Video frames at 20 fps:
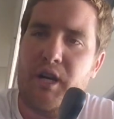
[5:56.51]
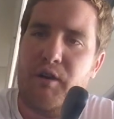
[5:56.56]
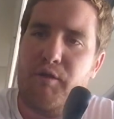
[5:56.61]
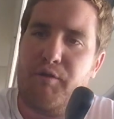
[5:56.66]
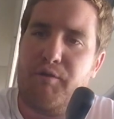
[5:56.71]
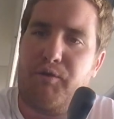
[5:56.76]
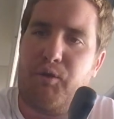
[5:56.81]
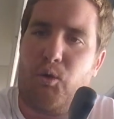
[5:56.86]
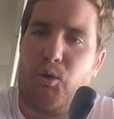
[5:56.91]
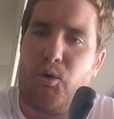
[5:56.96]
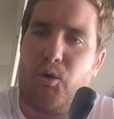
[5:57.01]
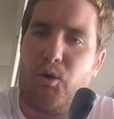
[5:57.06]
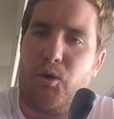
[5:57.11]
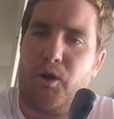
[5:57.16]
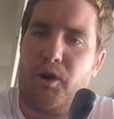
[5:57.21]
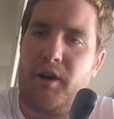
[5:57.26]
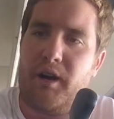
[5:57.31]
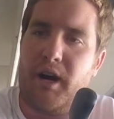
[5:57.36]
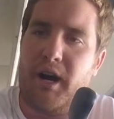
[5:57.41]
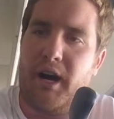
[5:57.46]

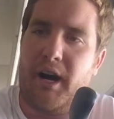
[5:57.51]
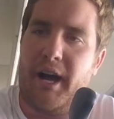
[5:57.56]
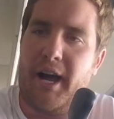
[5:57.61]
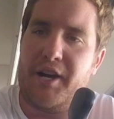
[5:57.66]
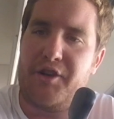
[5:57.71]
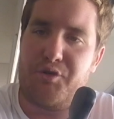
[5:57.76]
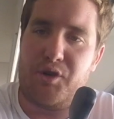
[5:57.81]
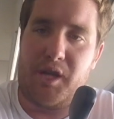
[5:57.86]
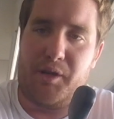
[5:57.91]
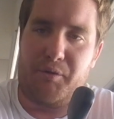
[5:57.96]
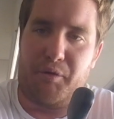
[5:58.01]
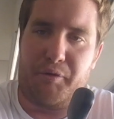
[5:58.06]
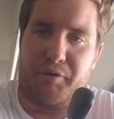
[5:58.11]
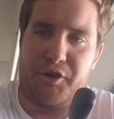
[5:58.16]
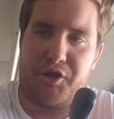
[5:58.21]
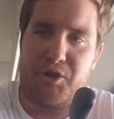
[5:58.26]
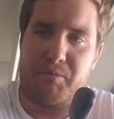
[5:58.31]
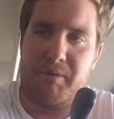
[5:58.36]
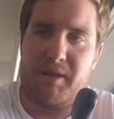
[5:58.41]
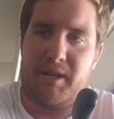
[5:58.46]
for entry-level
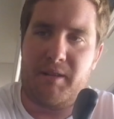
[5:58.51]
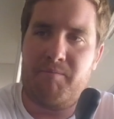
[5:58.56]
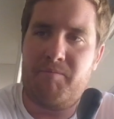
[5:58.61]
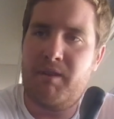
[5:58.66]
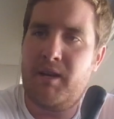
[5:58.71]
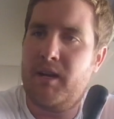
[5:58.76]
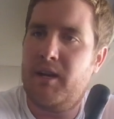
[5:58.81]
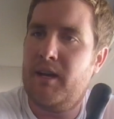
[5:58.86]
fishermen